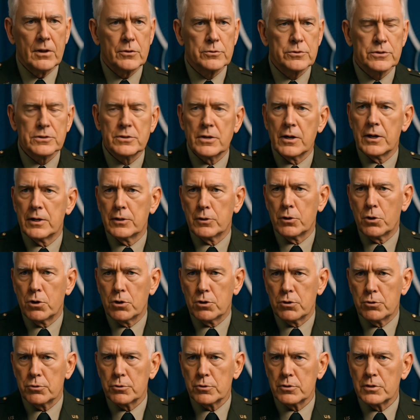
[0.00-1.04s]

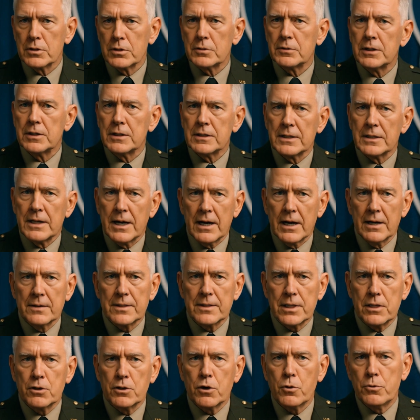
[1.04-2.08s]
Future AI drone
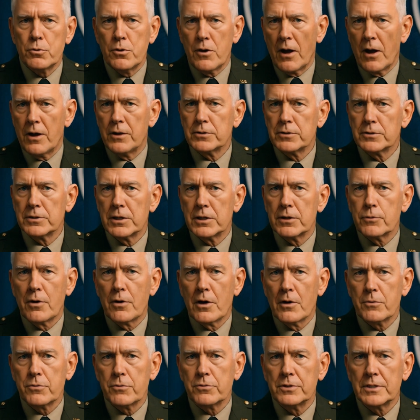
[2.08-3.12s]
fleets will need to have the
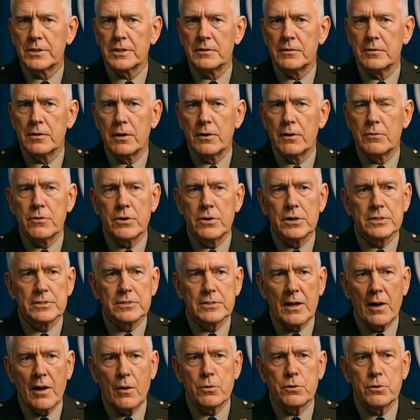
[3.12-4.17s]
capability to make
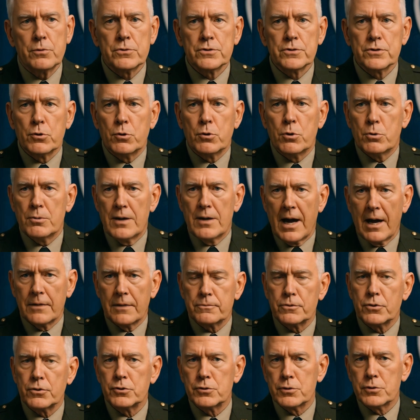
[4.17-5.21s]
lethal decisions in
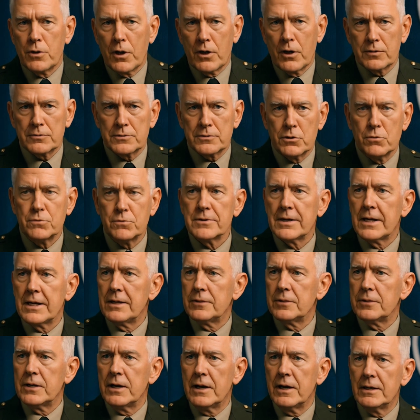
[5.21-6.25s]
real time,
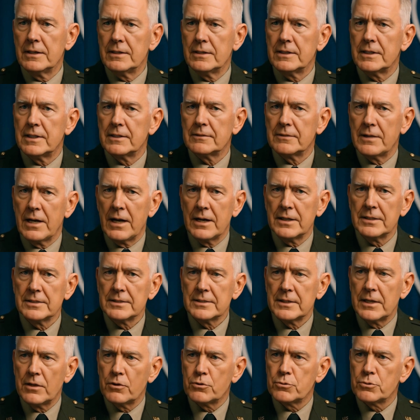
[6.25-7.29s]
albeit under
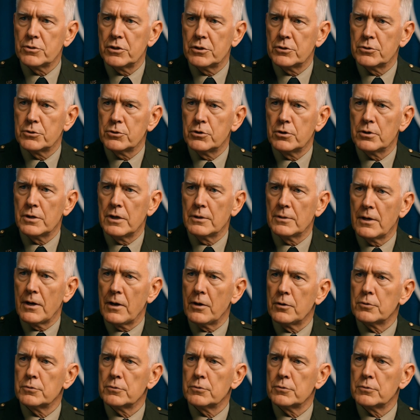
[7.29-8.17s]
nominal human supervision.